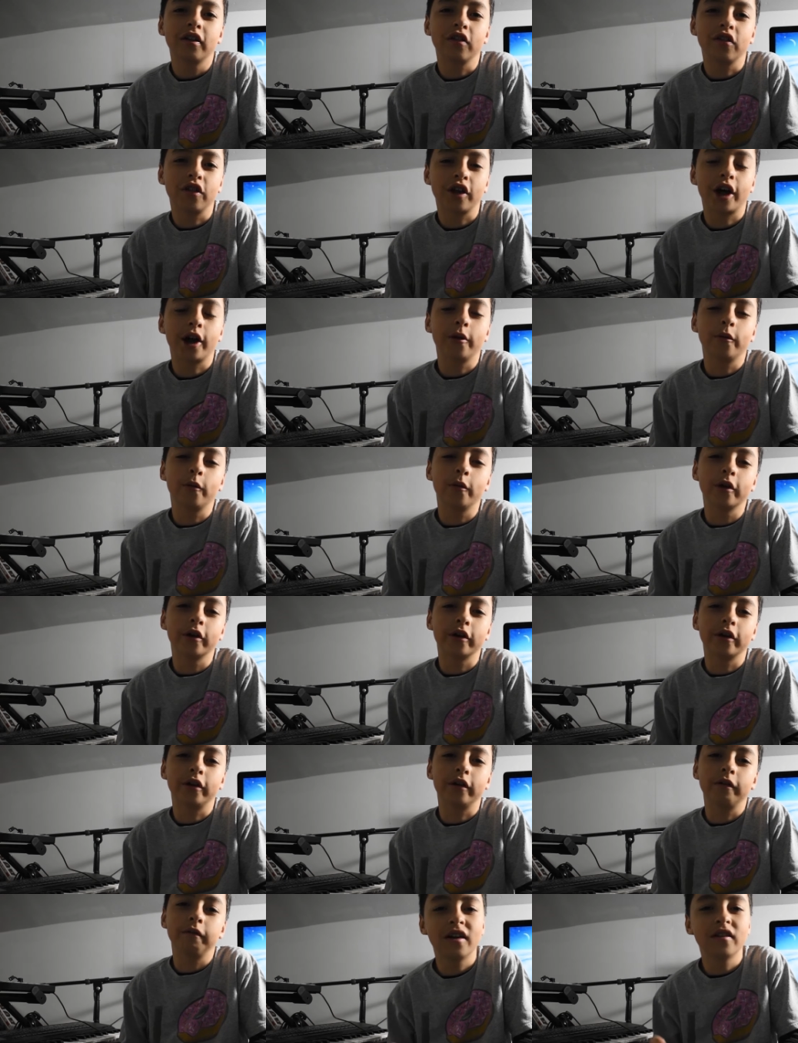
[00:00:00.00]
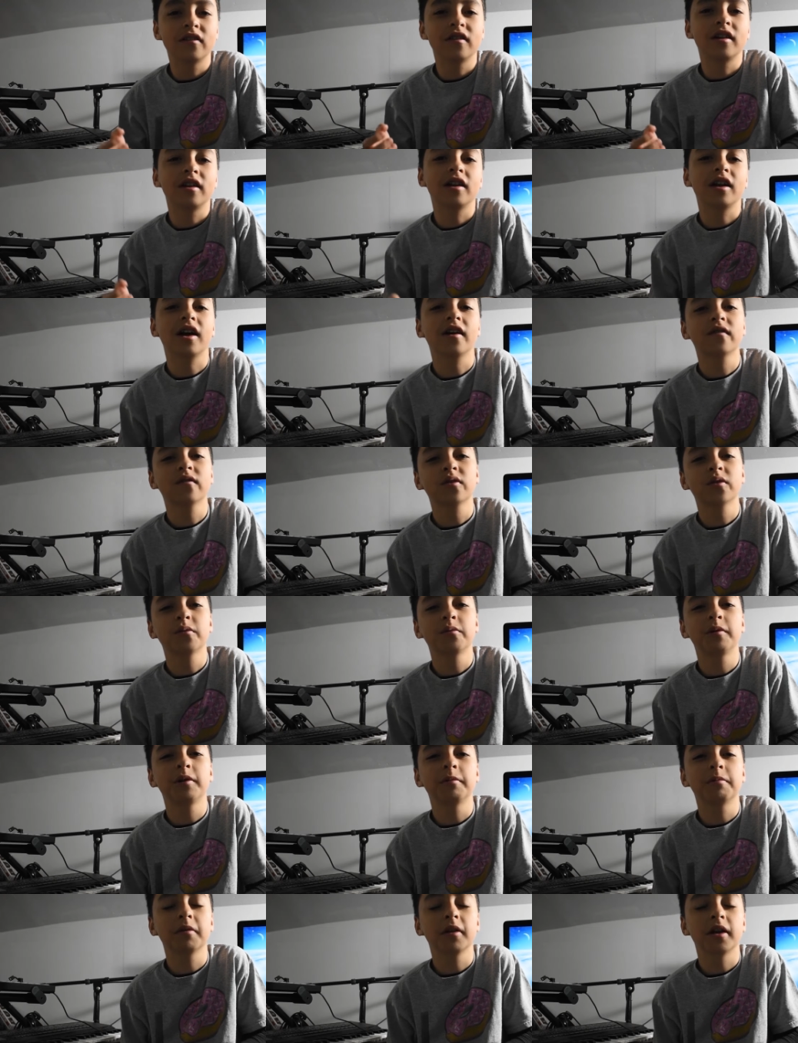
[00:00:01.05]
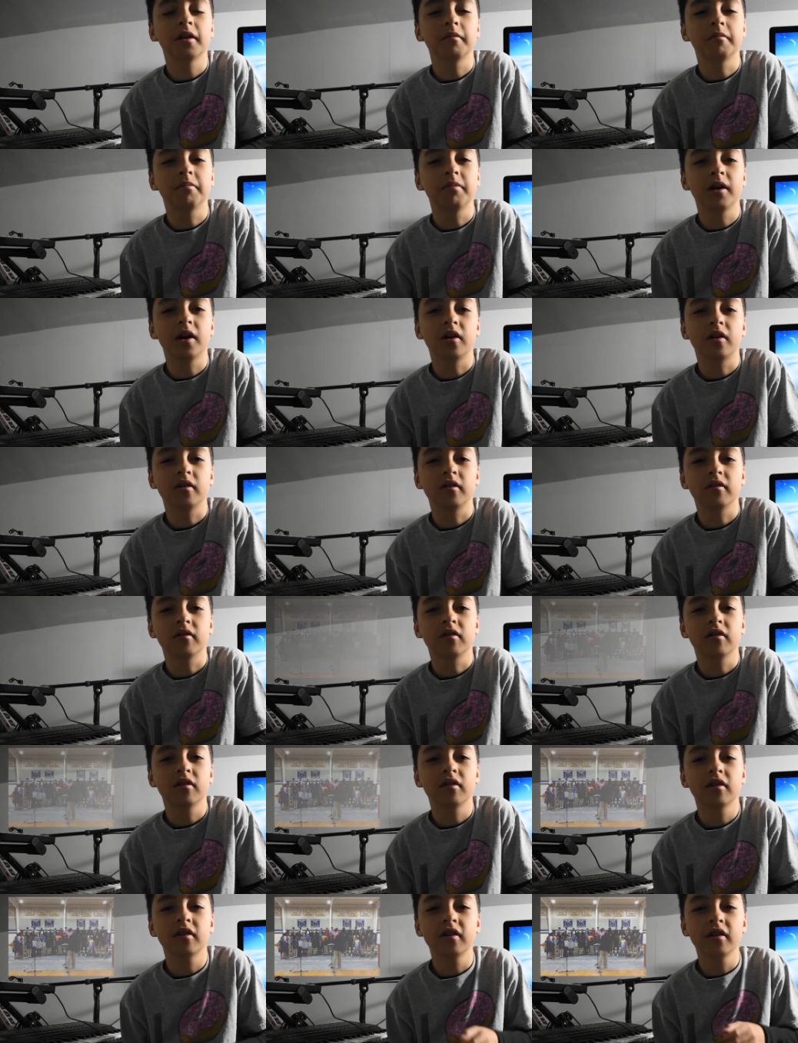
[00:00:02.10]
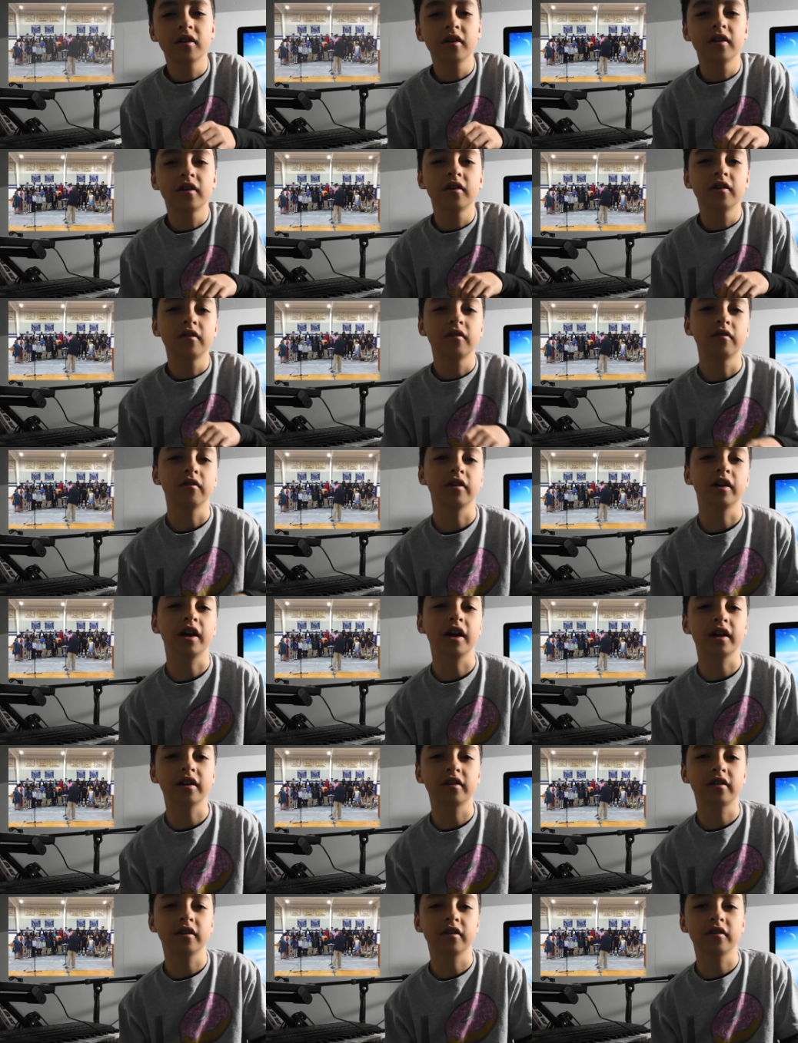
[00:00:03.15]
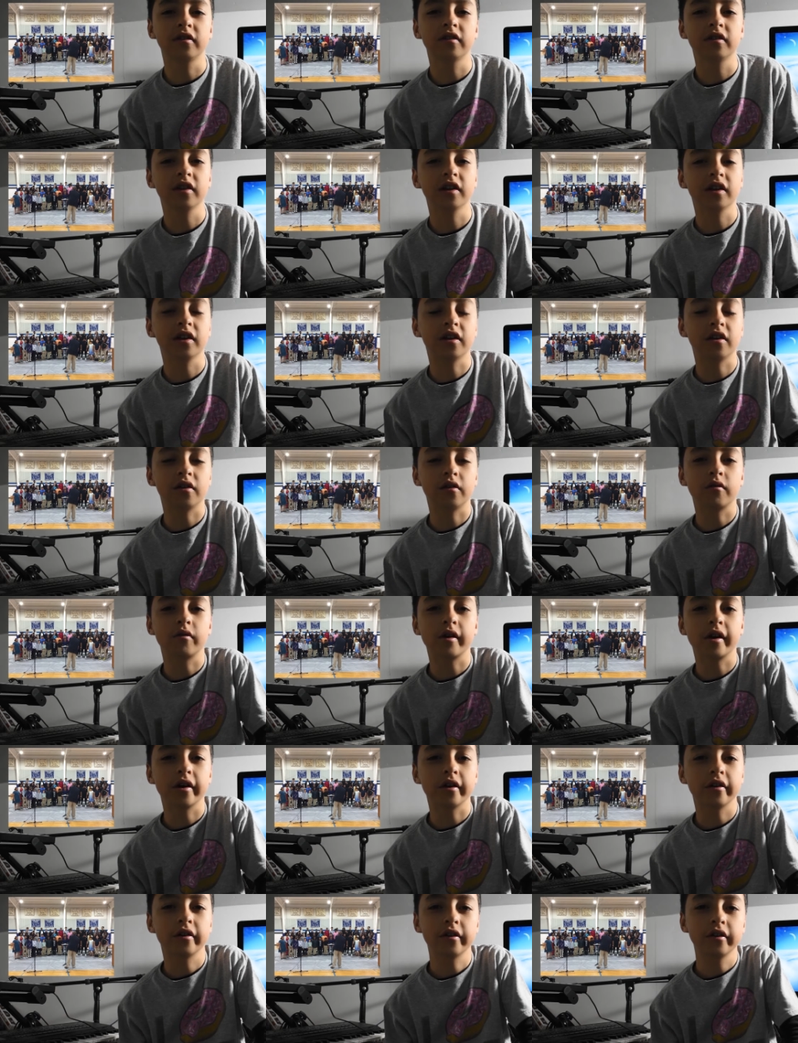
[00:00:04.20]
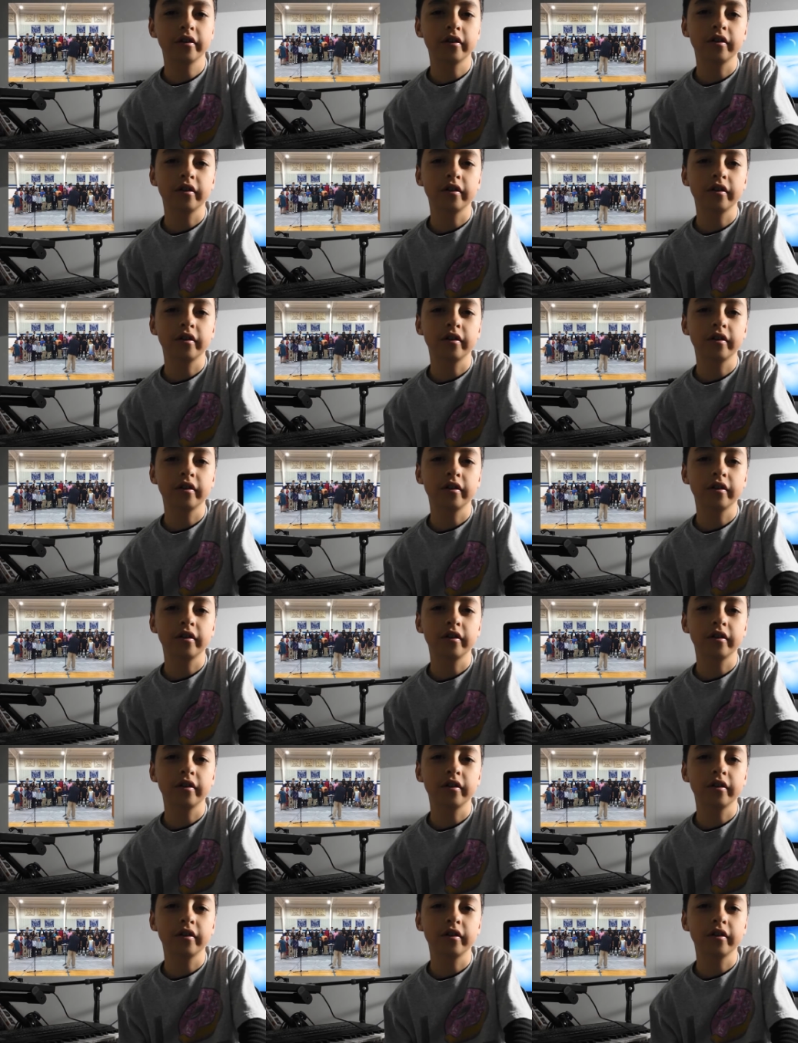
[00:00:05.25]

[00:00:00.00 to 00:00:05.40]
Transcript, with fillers: Thy Word. And then after we played bells, we had to sing in choir.